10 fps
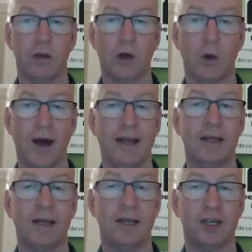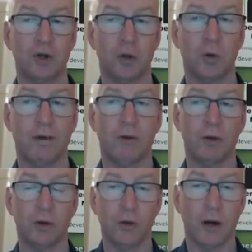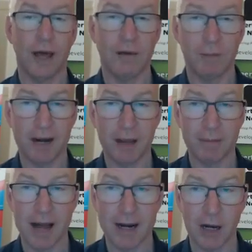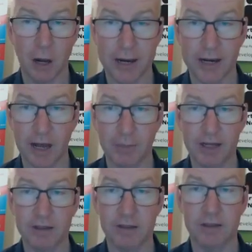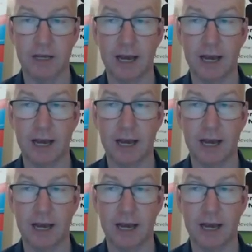go unconditional if you do not have a money partner lined up. That's